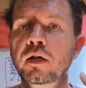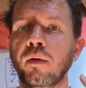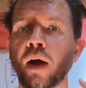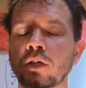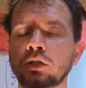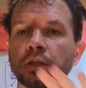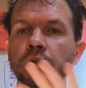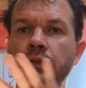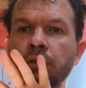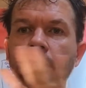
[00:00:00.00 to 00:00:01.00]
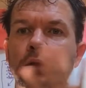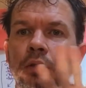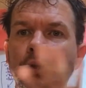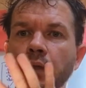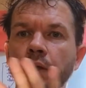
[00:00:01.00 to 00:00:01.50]
directions,
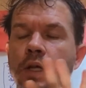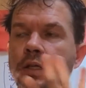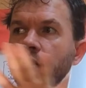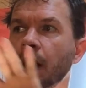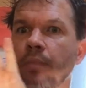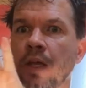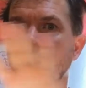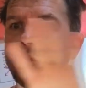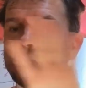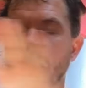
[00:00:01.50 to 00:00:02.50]
that's not me, that's